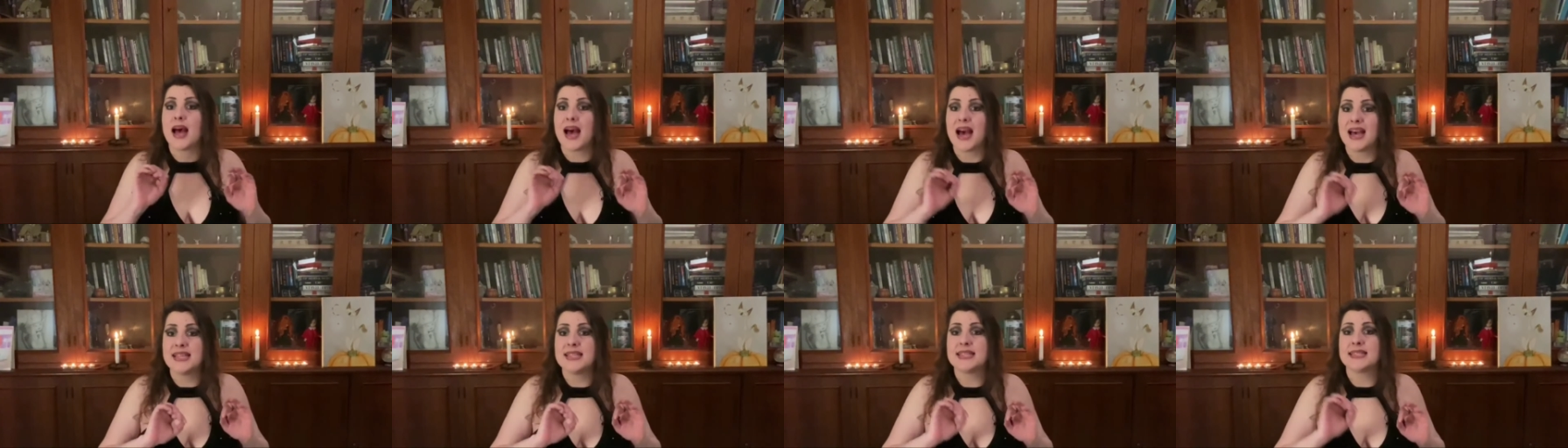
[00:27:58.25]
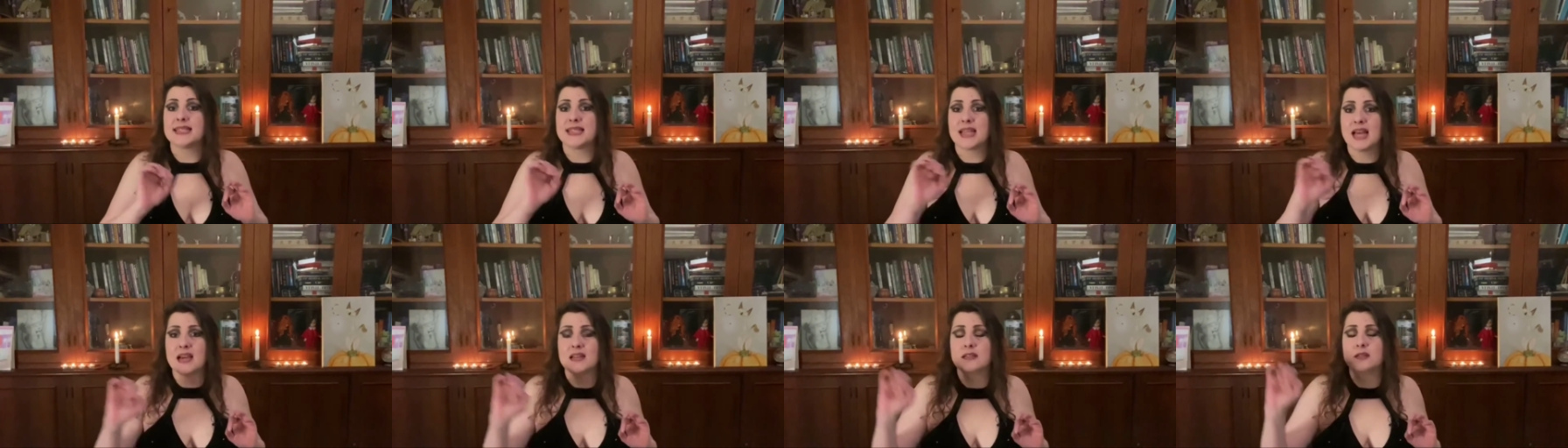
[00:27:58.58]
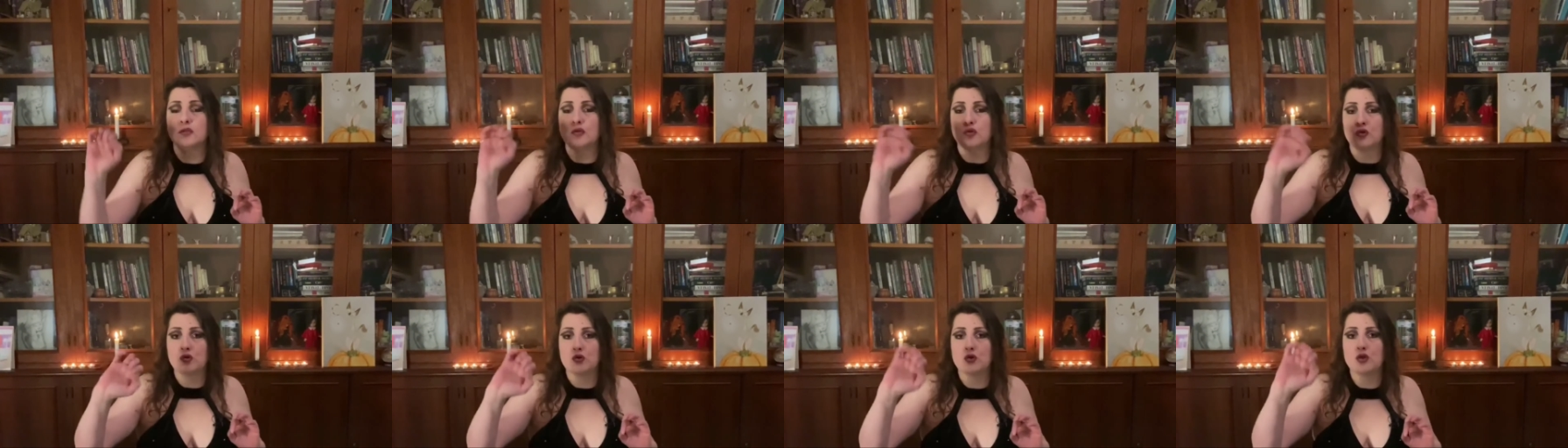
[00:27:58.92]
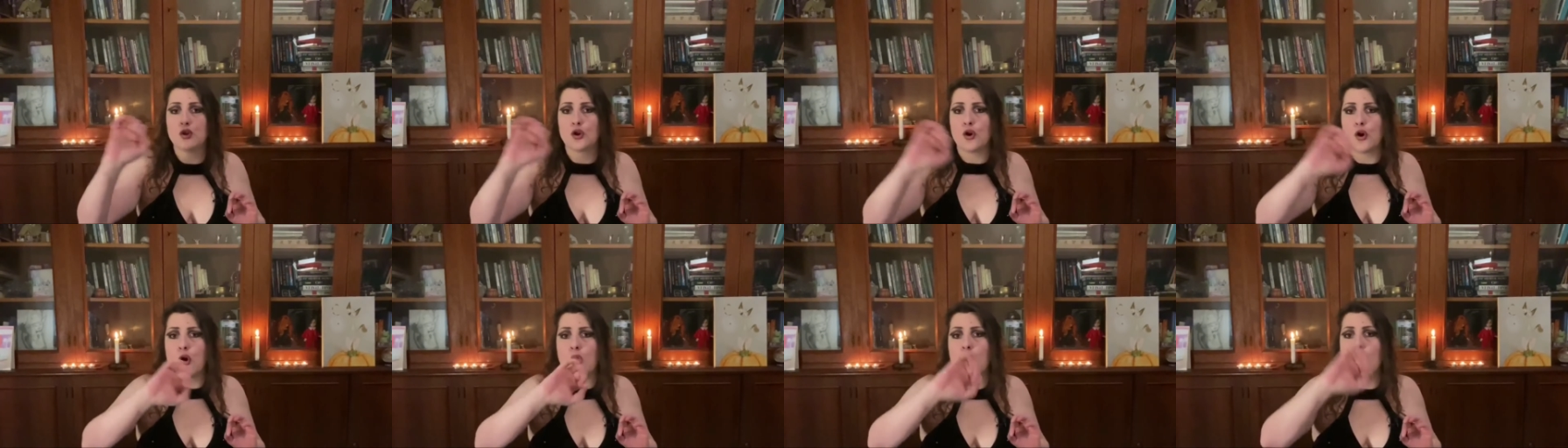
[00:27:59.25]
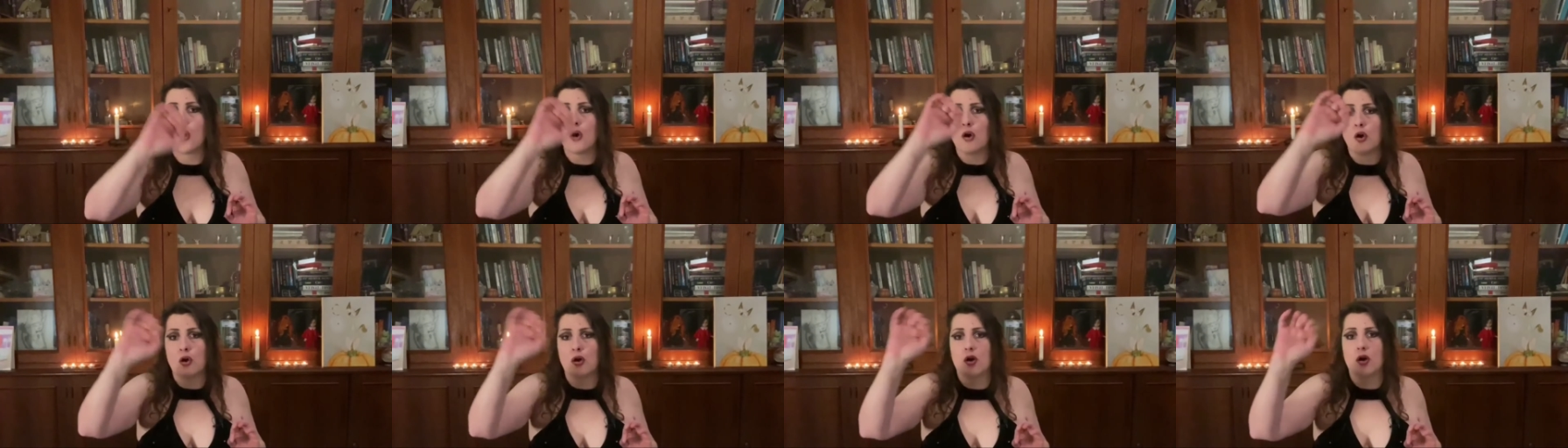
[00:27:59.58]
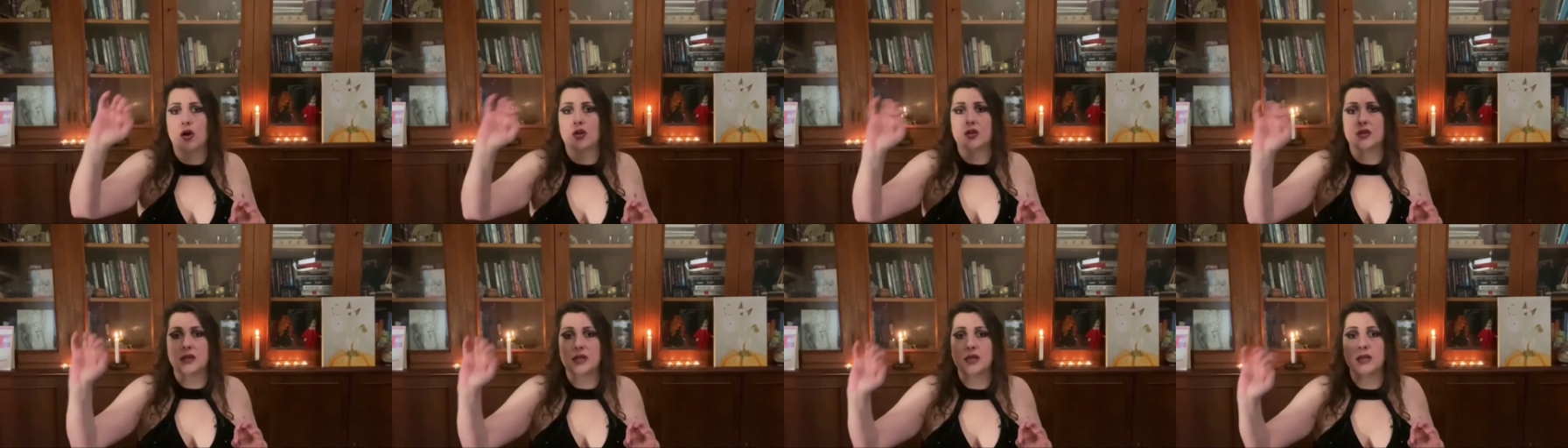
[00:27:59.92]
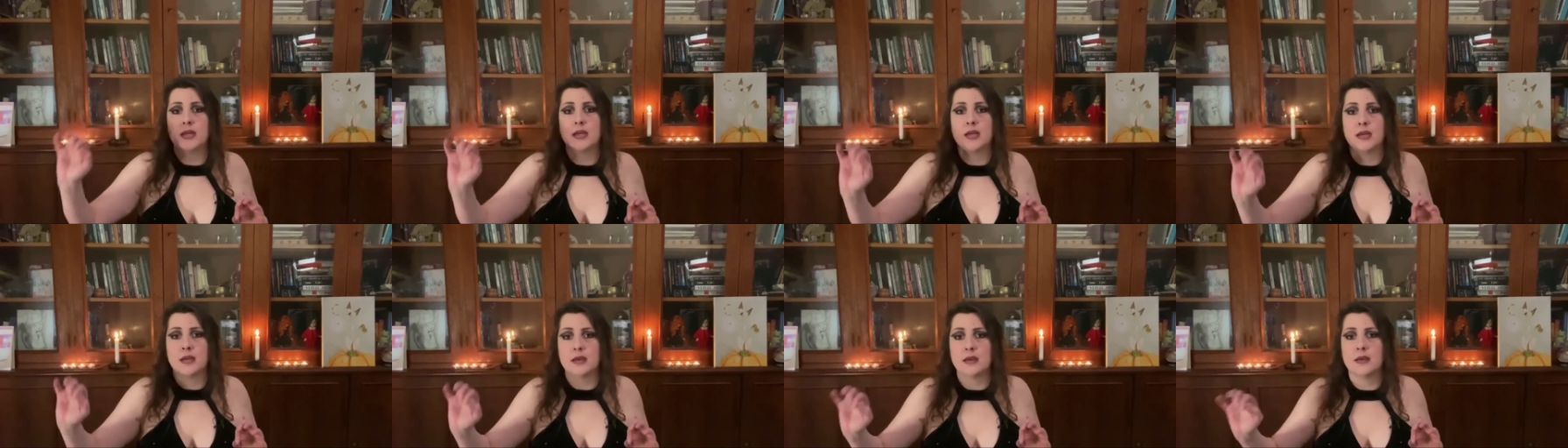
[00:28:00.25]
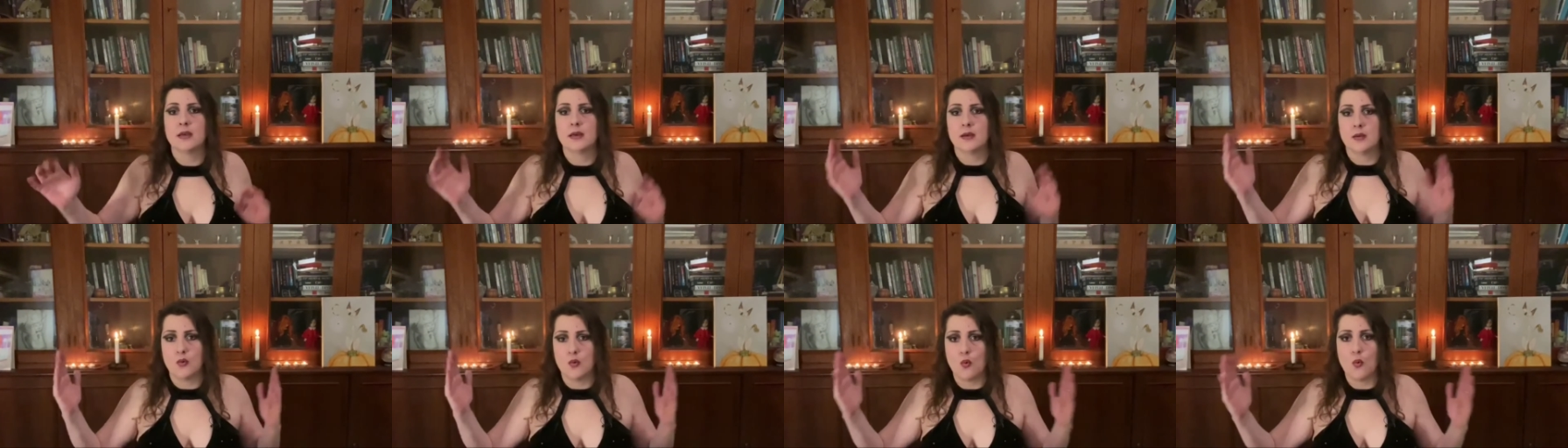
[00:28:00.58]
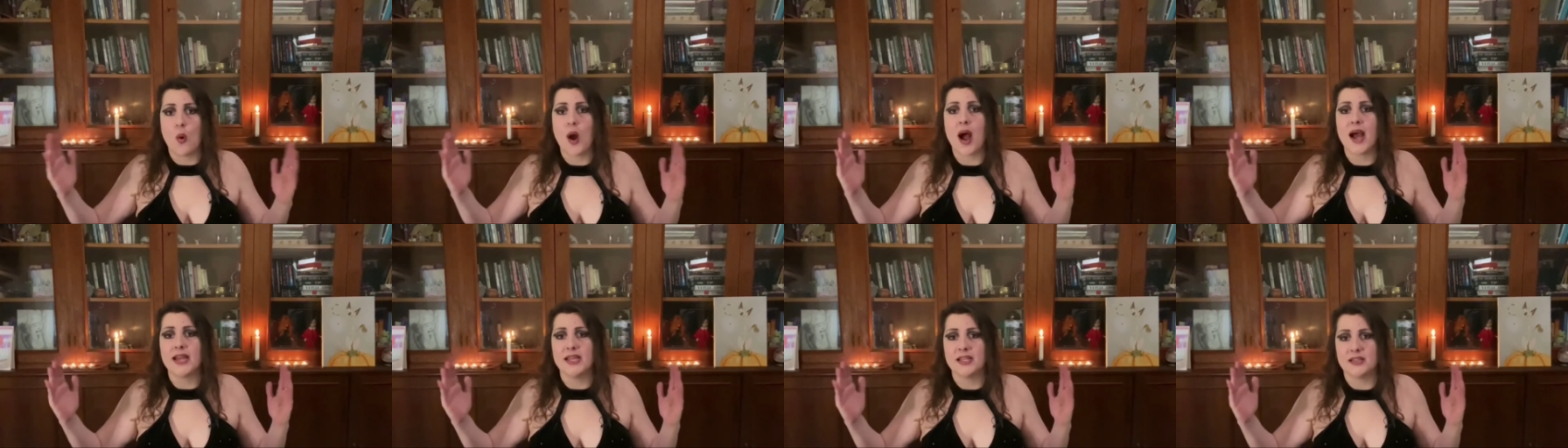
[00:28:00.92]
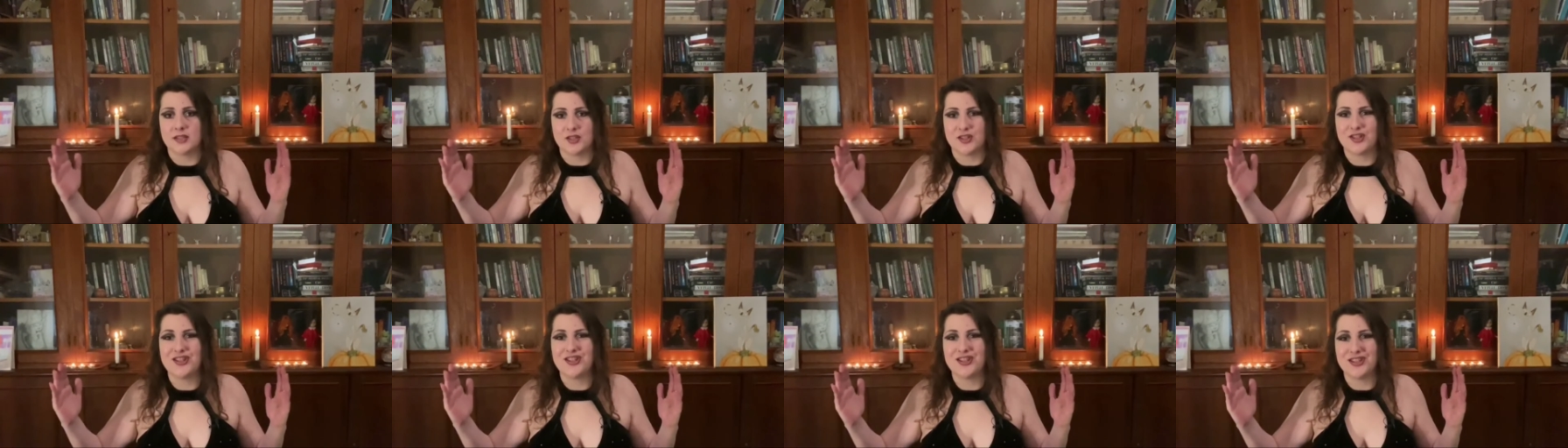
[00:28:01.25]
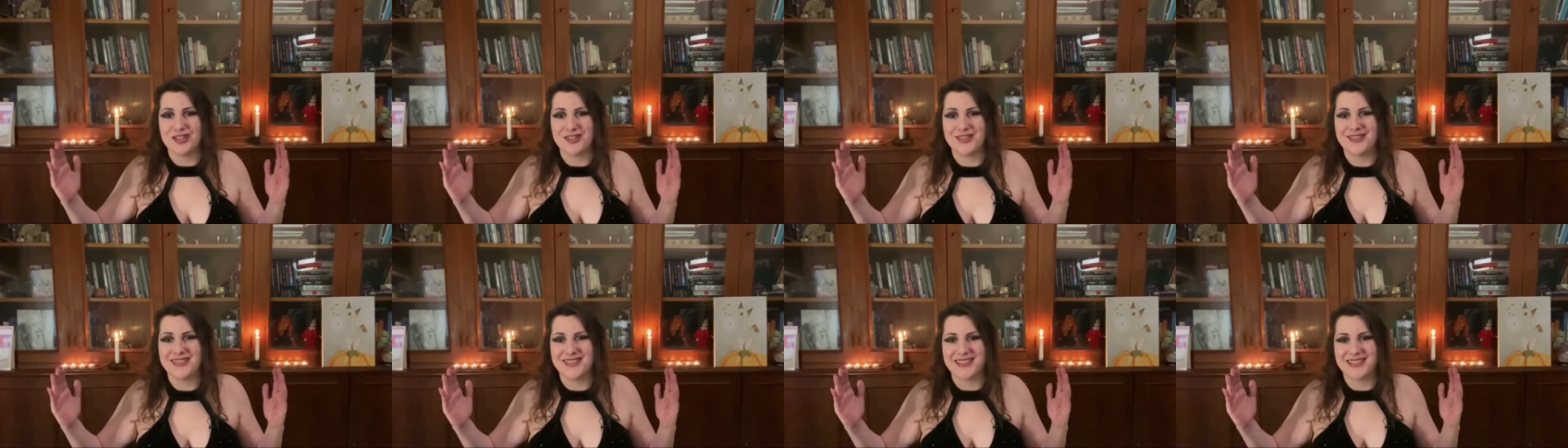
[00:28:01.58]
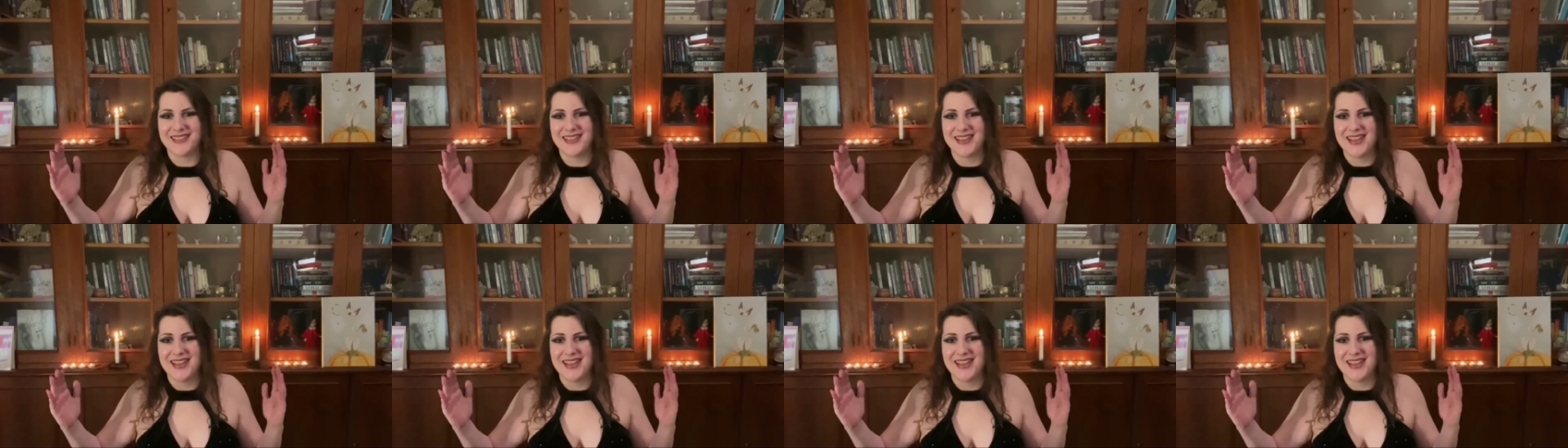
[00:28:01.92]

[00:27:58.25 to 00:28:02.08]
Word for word: I start to draw on the white sheet